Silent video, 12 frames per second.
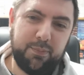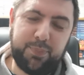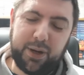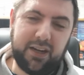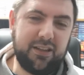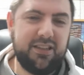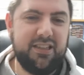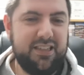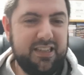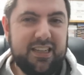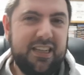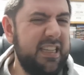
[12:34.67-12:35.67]
But,
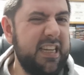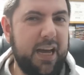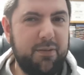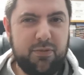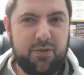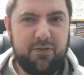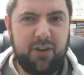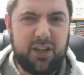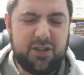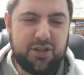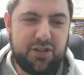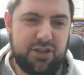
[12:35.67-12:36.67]
yeah,
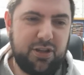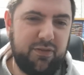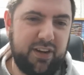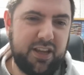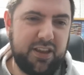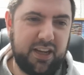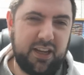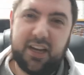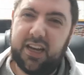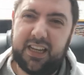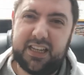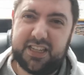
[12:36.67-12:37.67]
violence doesn't solve anything
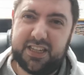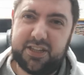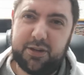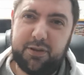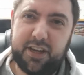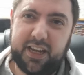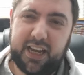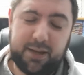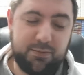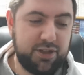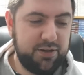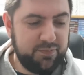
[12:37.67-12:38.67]
unless they steal your games.